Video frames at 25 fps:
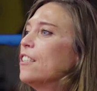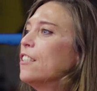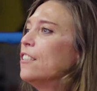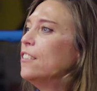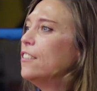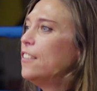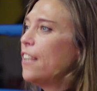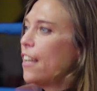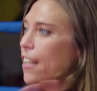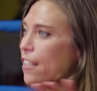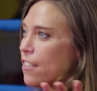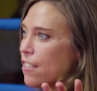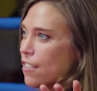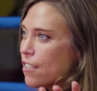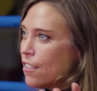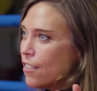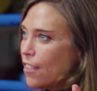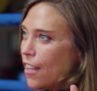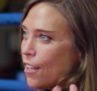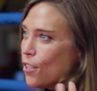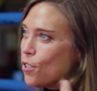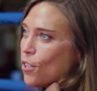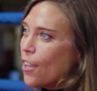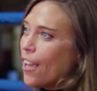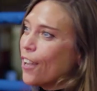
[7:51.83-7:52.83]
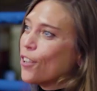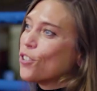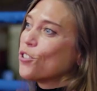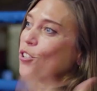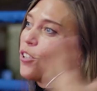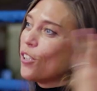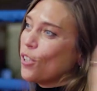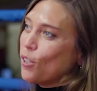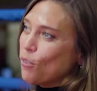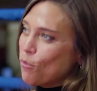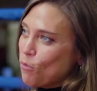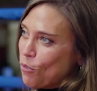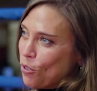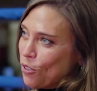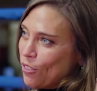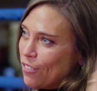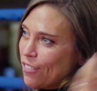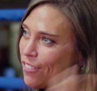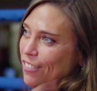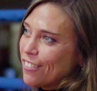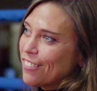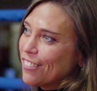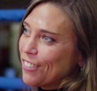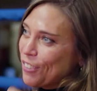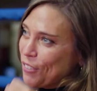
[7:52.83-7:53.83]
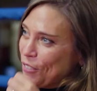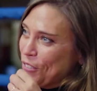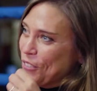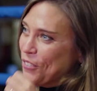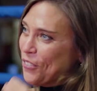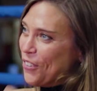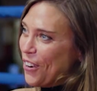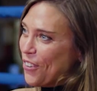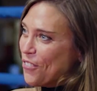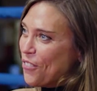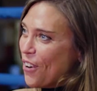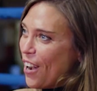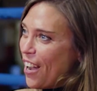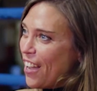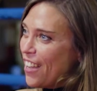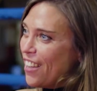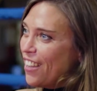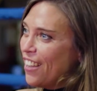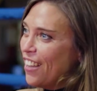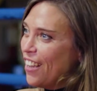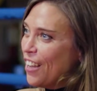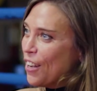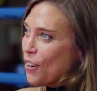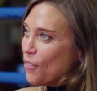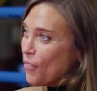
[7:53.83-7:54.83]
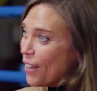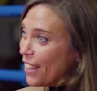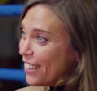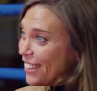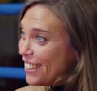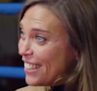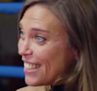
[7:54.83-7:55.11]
and that's actually why